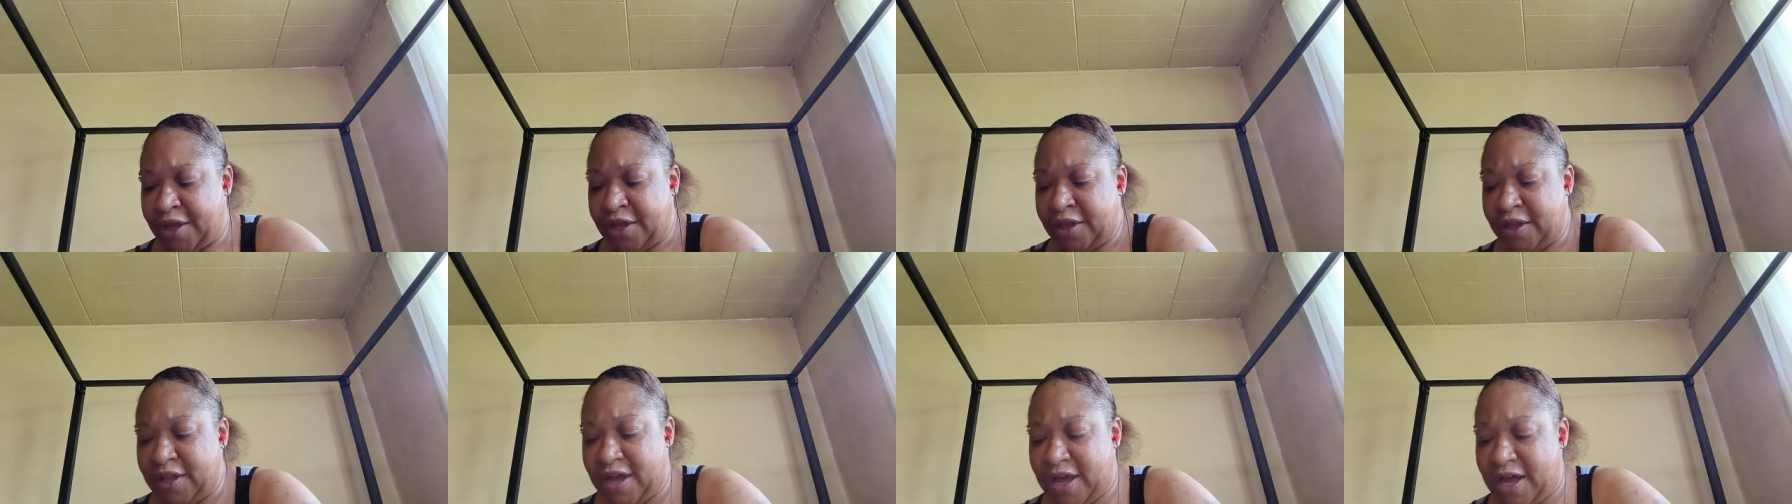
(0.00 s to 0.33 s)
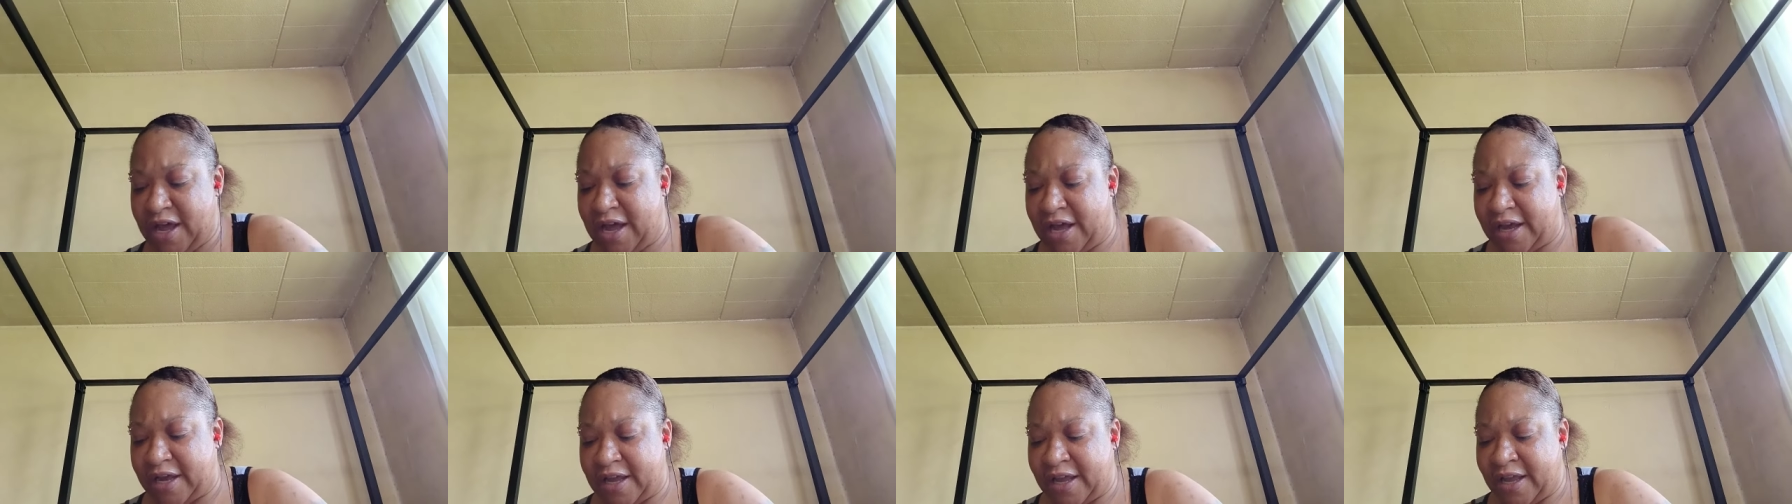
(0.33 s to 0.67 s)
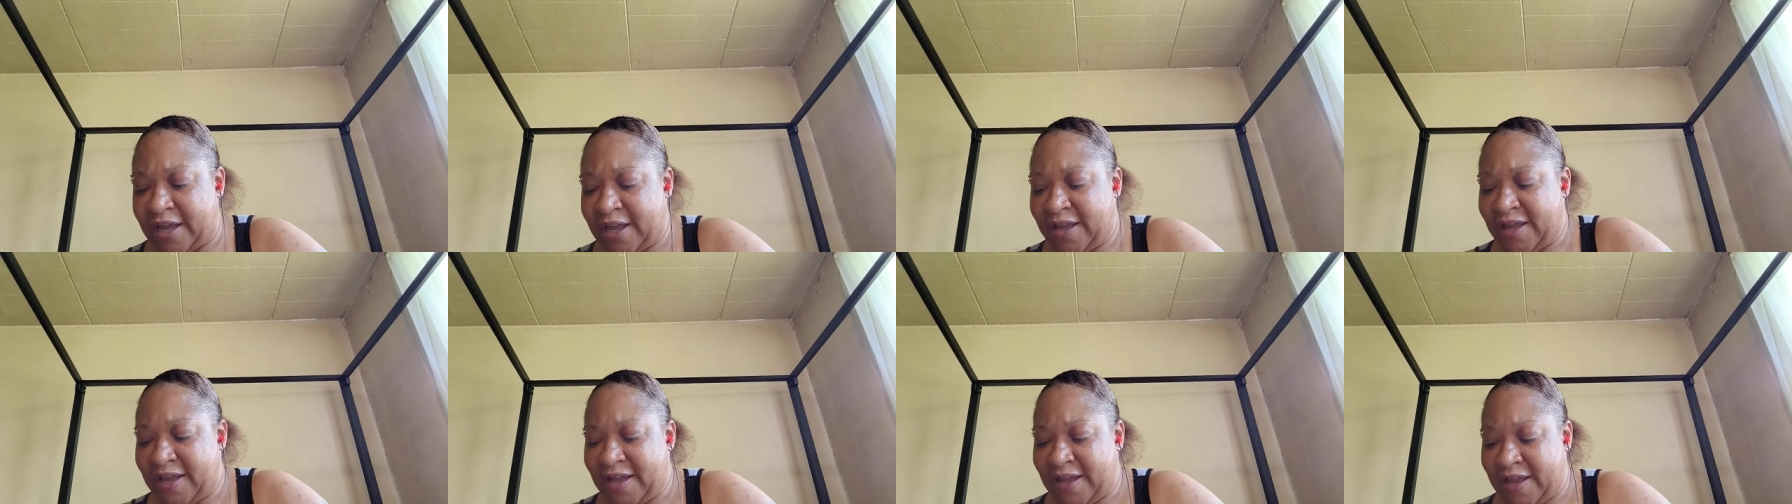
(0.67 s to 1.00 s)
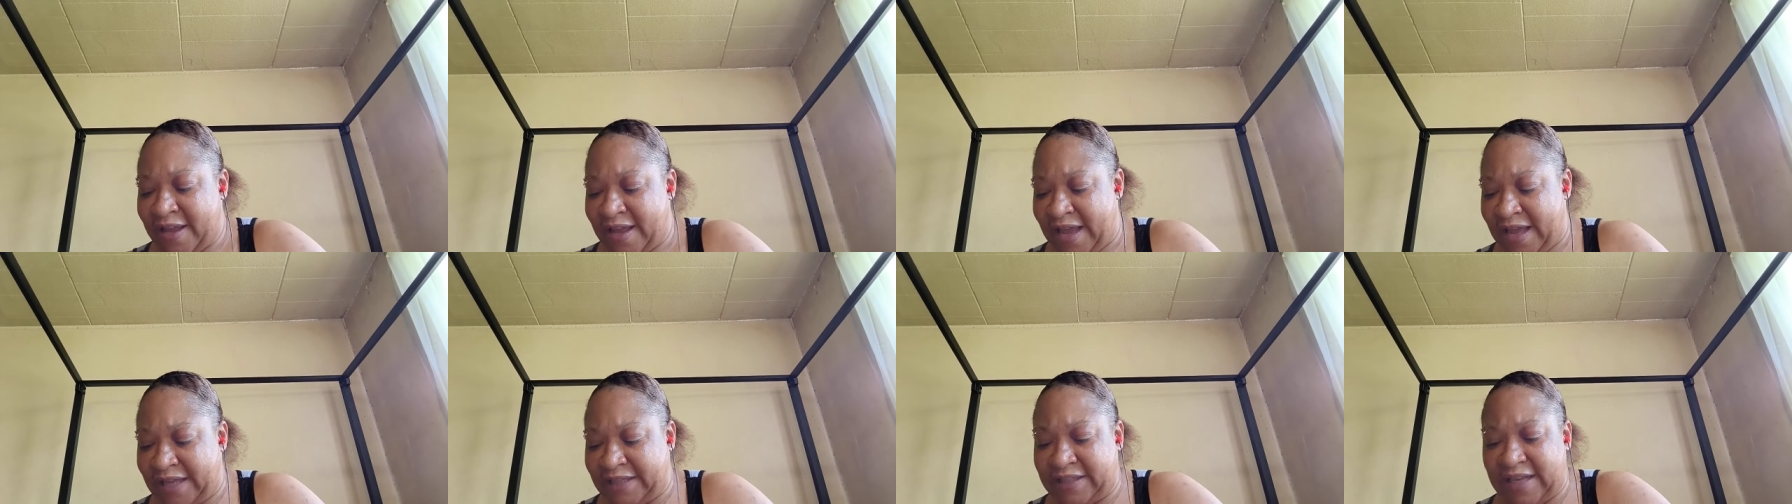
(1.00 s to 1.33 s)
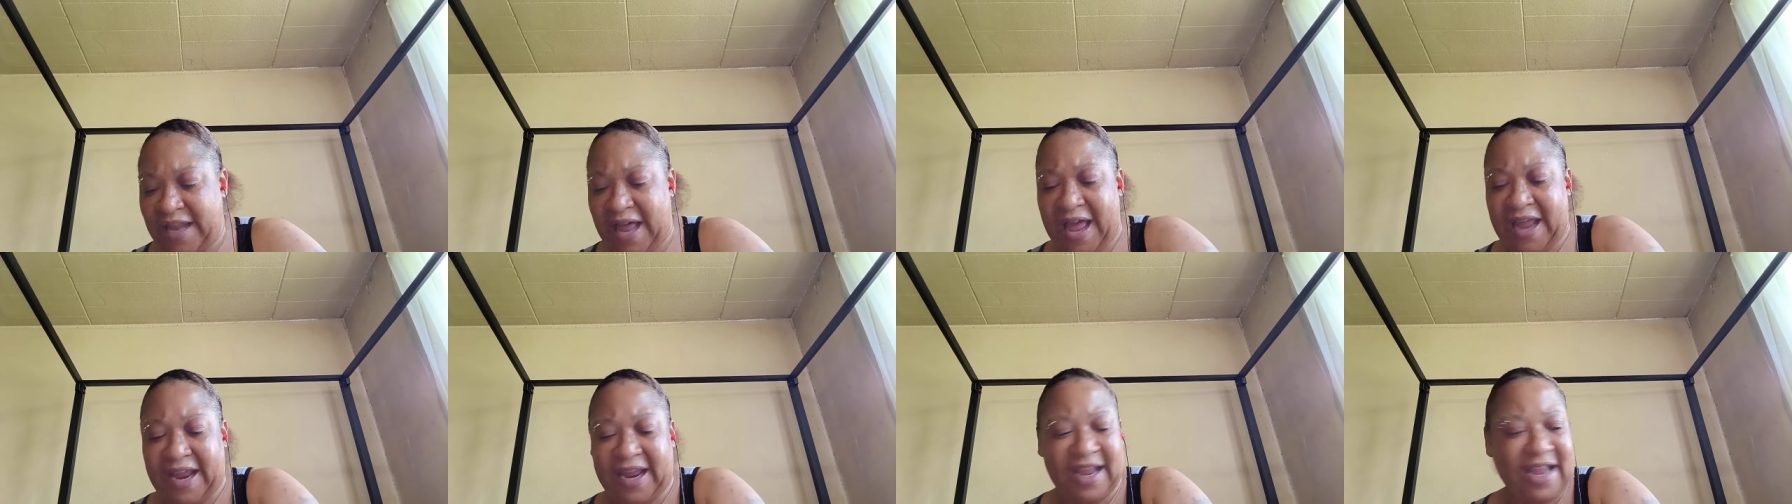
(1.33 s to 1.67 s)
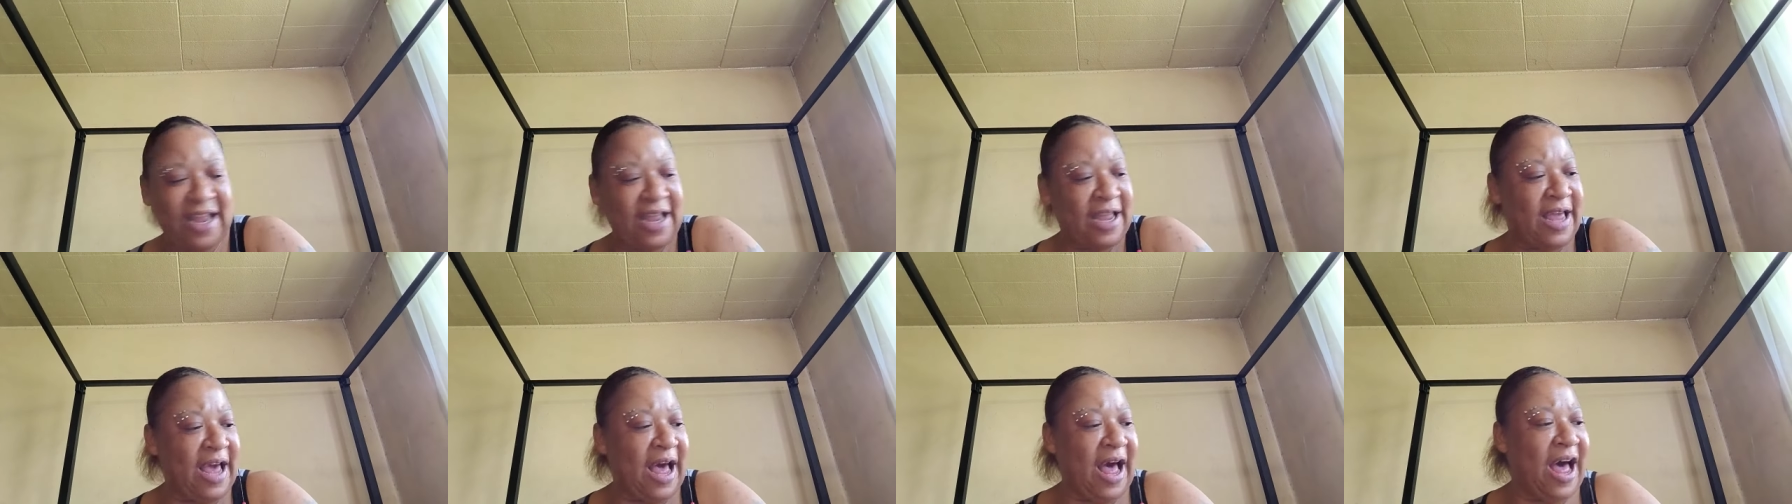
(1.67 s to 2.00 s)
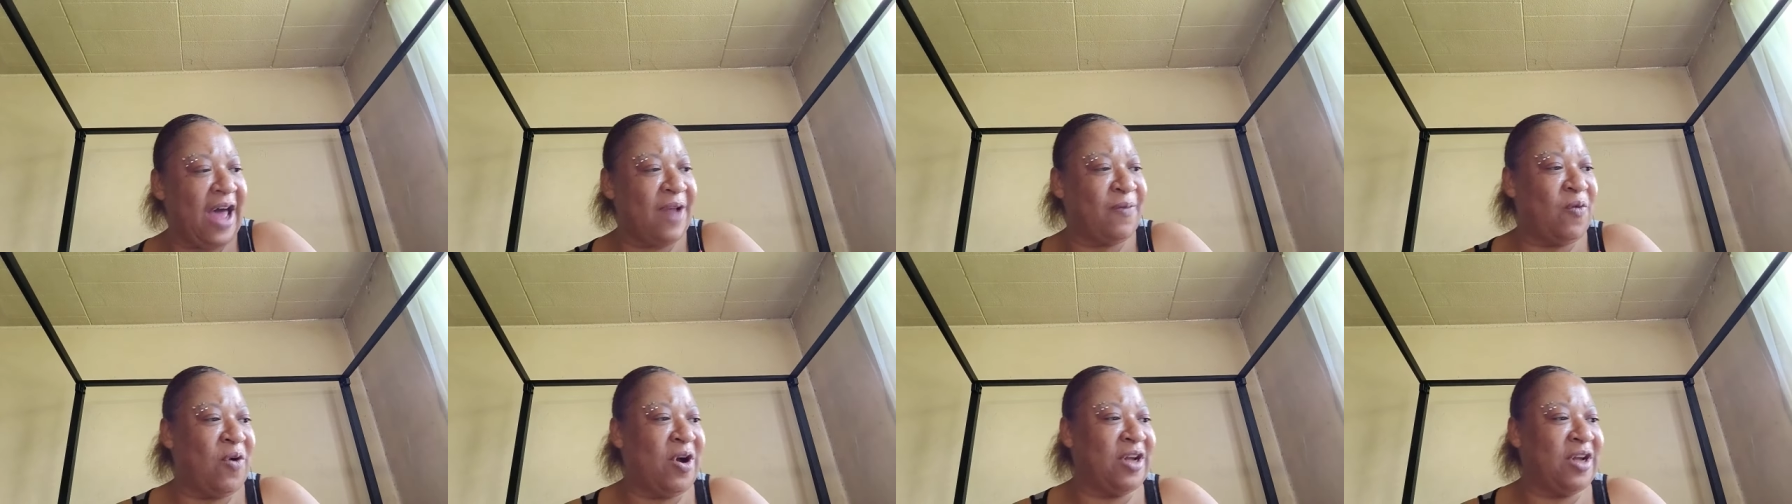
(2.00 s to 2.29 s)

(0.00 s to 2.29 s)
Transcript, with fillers: Look, it's like God